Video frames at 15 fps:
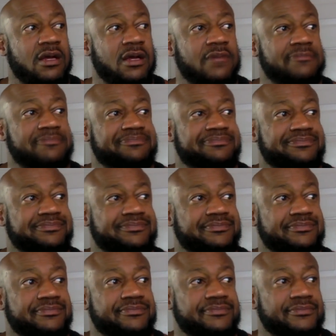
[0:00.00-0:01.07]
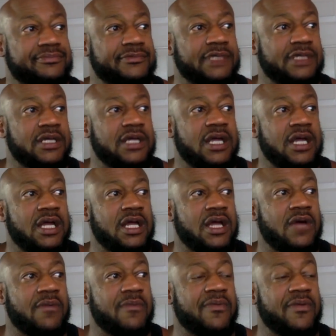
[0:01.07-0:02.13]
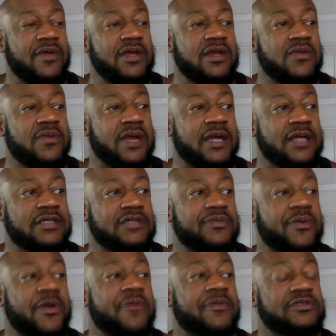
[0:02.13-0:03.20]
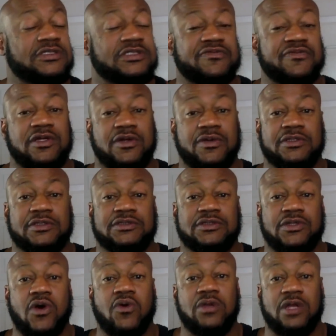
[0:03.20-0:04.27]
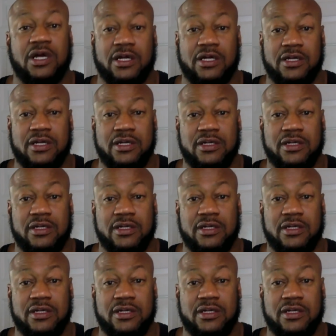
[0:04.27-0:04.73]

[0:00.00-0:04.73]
But anyway, the purpose of this video is go look.